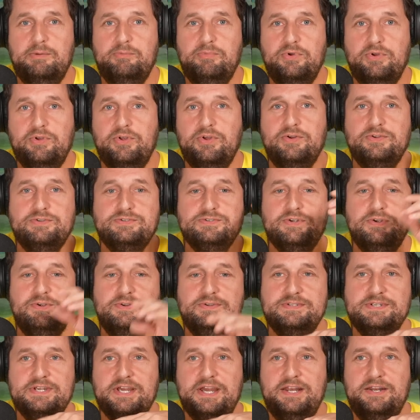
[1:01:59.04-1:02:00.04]
but God's
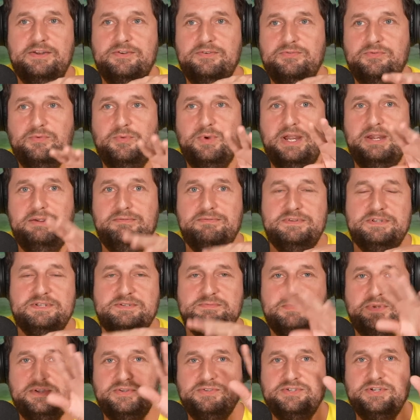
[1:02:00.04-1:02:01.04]
going to kind of wave
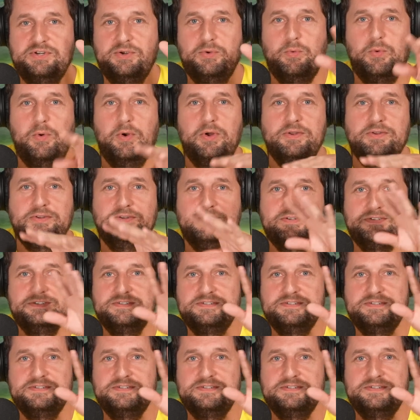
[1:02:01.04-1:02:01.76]
this magic wand